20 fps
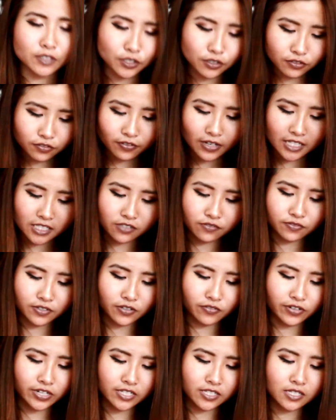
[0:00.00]
two fashion
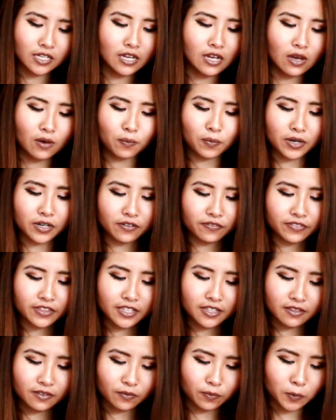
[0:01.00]
favorites. One of
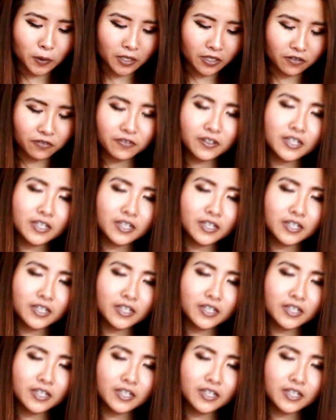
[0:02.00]
one of